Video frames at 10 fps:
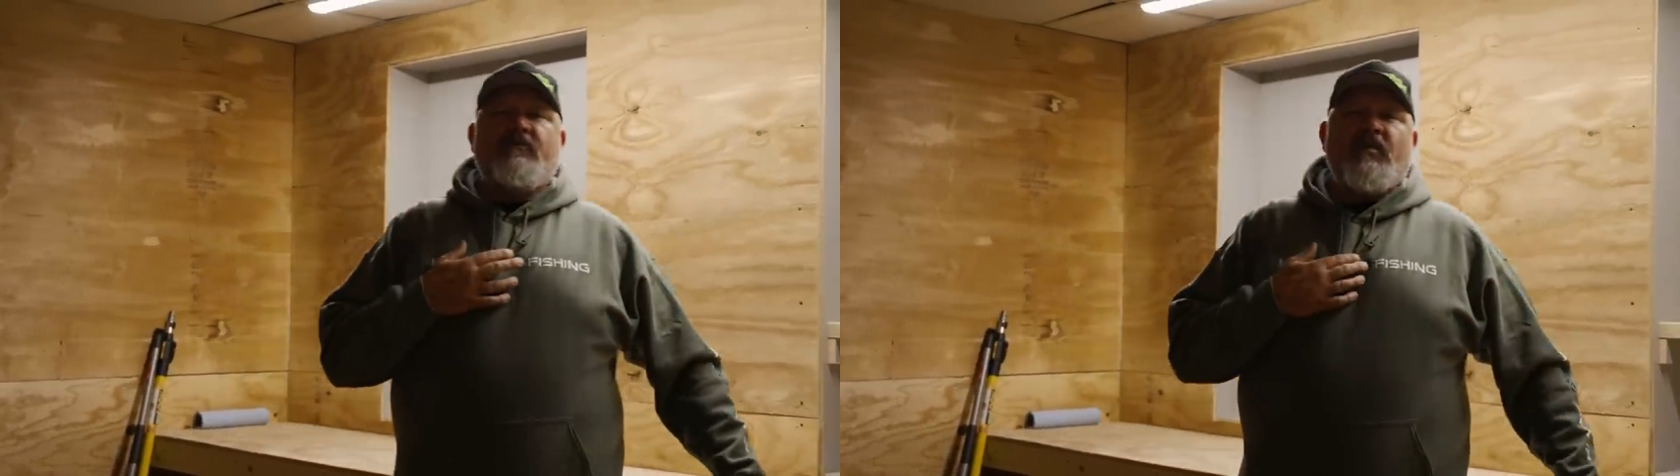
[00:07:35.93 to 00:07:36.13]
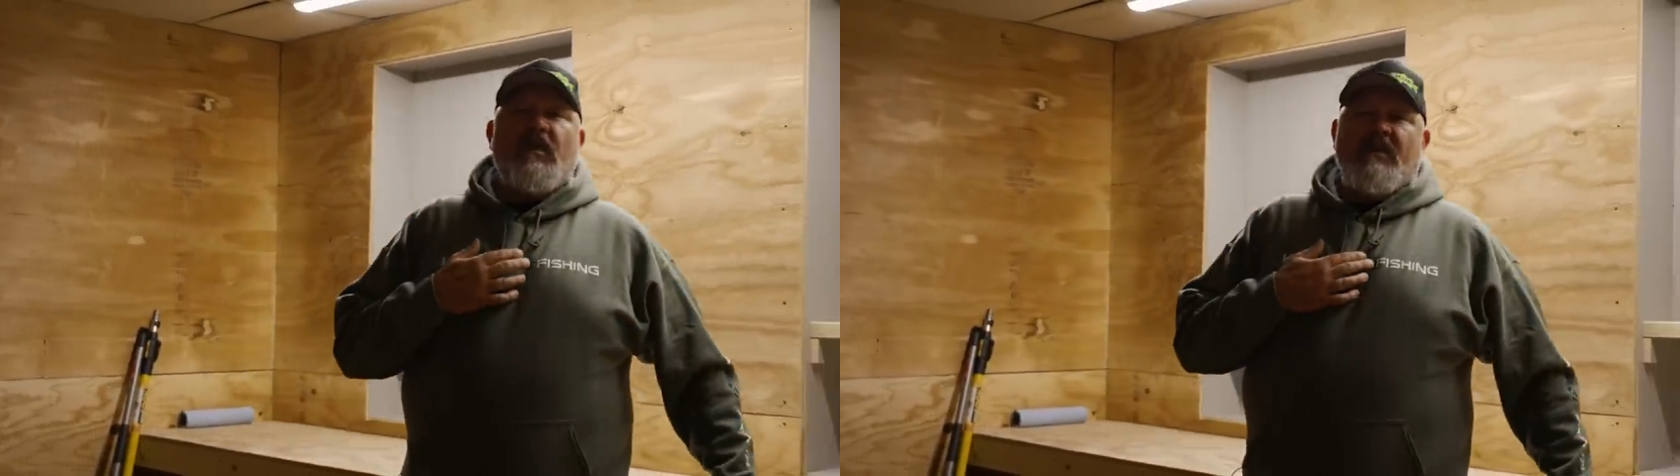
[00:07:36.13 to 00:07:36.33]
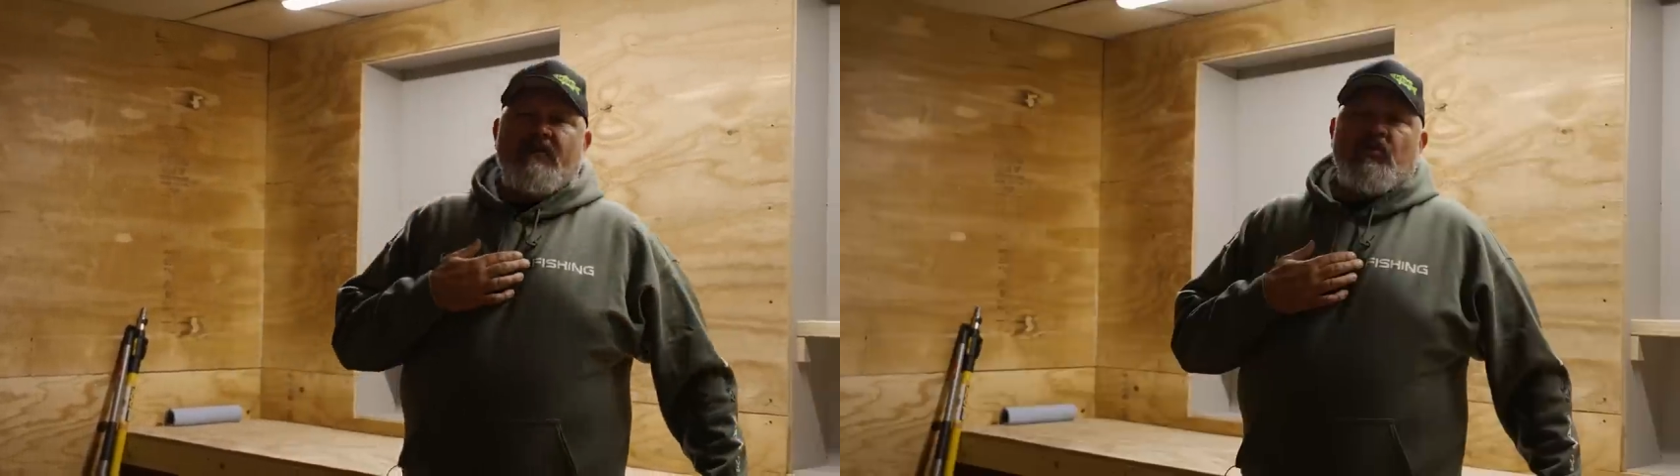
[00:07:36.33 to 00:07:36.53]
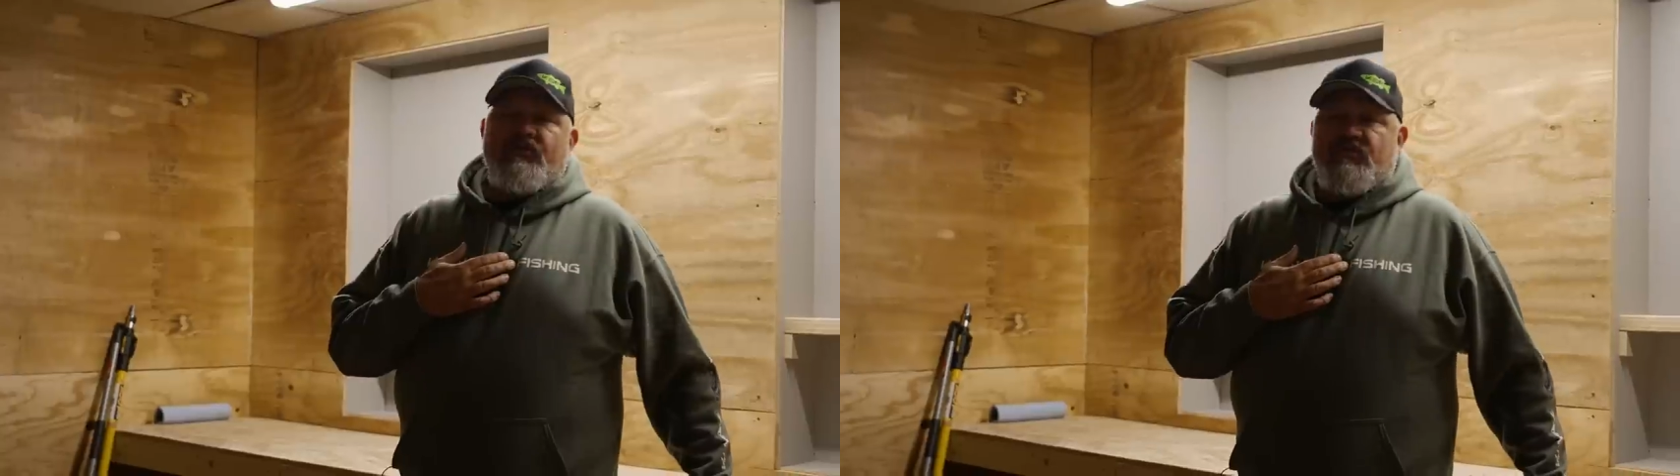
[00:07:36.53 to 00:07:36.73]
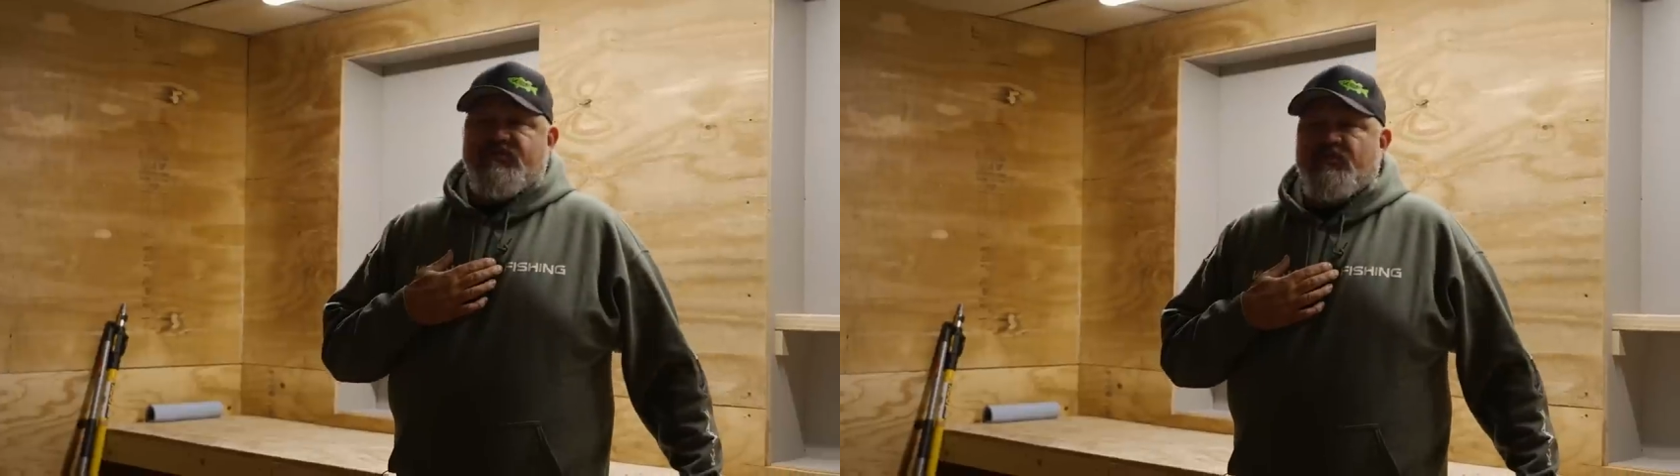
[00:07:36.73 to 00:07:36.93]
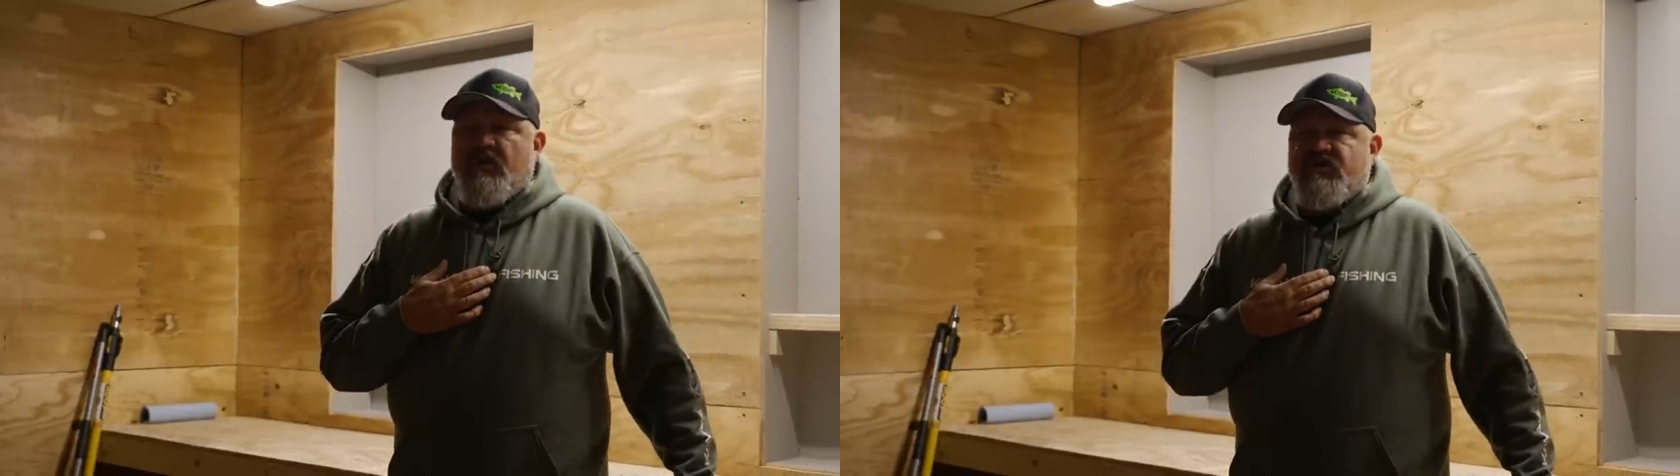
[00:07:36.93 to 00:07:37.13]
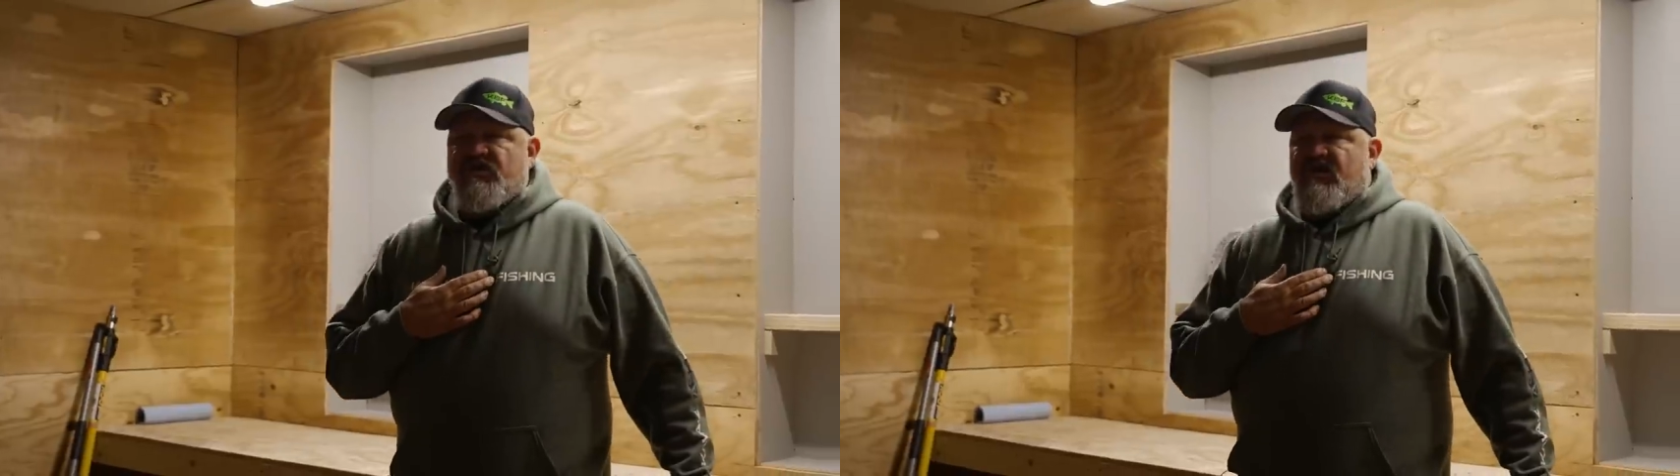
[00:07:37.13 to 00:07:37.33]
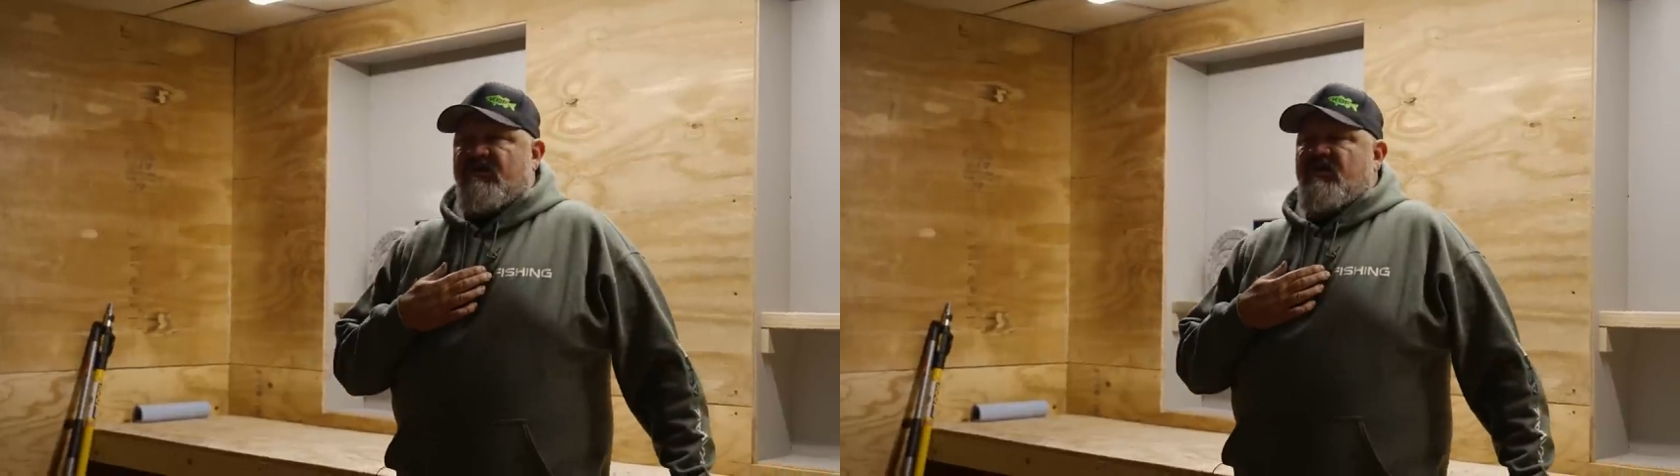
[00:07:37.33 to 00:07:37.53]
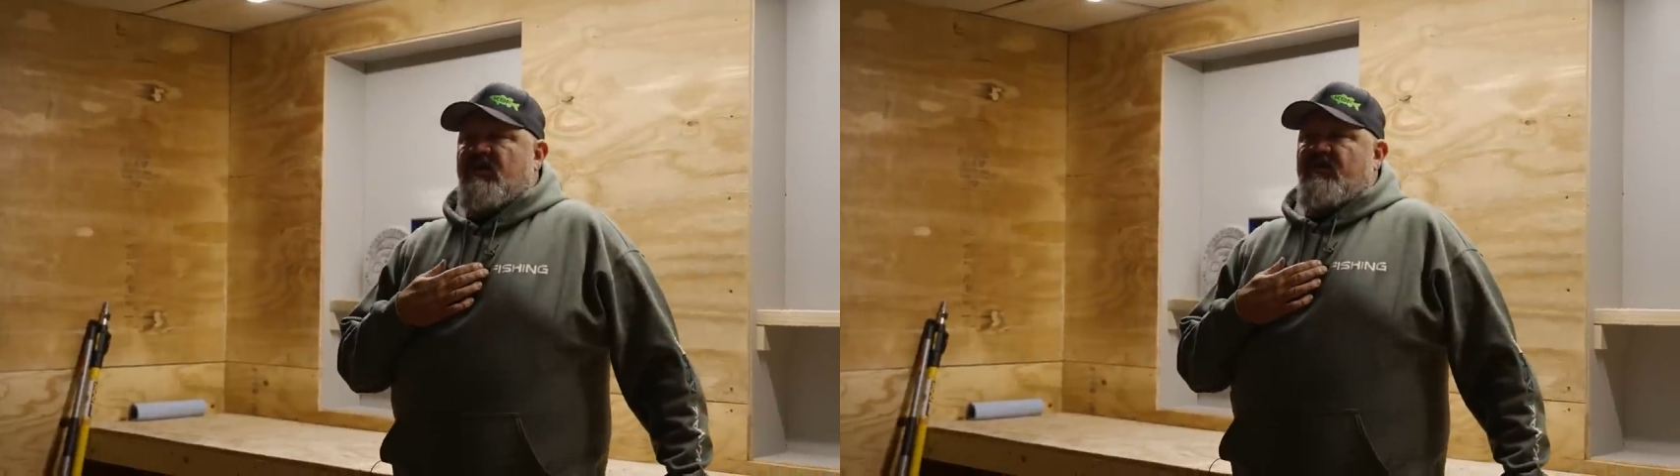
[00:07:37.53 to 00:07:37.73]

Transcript: me while I'm going through this project